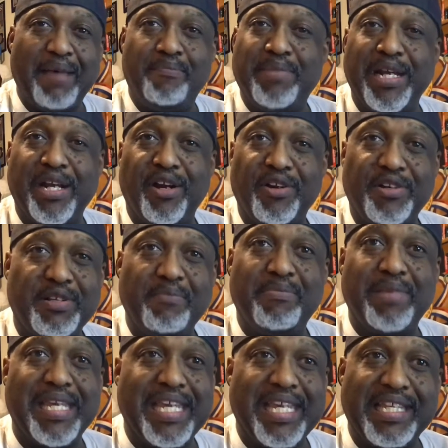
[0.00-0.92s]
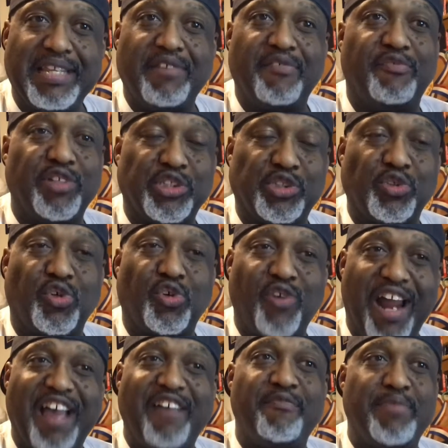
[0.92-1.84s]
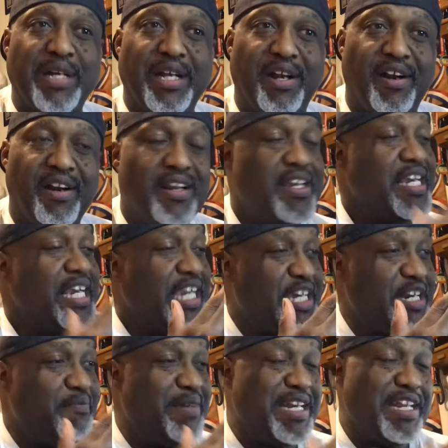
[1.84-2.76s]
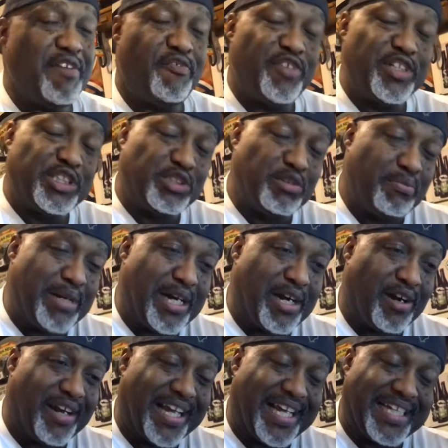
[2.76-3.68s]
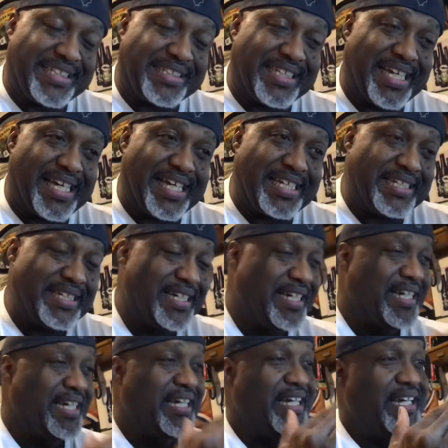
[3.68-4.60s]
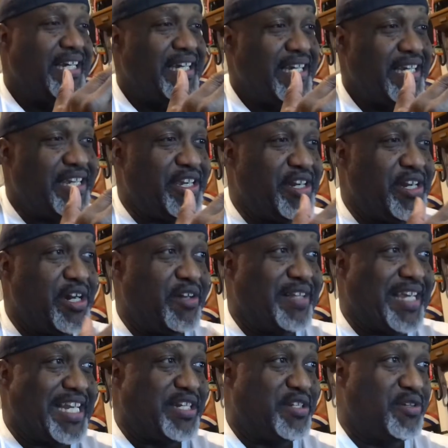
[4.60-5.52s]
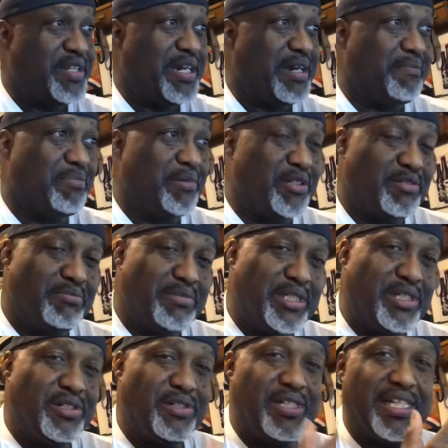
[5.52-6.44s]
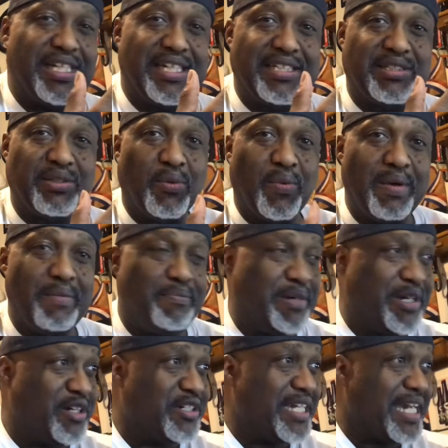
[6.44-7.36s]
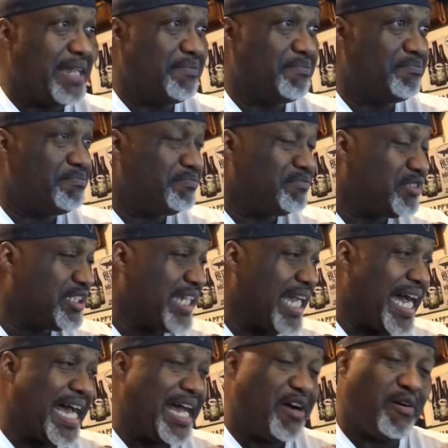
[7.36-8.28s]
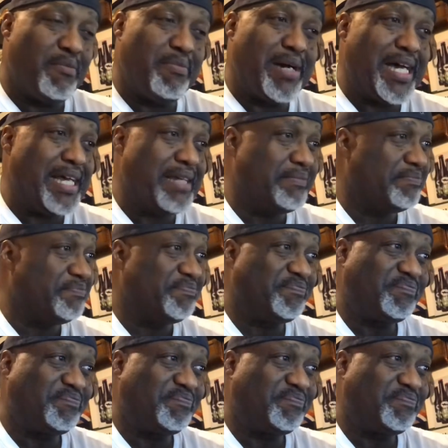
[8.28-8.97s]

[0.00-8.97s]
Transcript: beer to be the official craft beer. Could have been the official beer, like I said. You know, they do their Blue Moon. It is a wit beer type style, but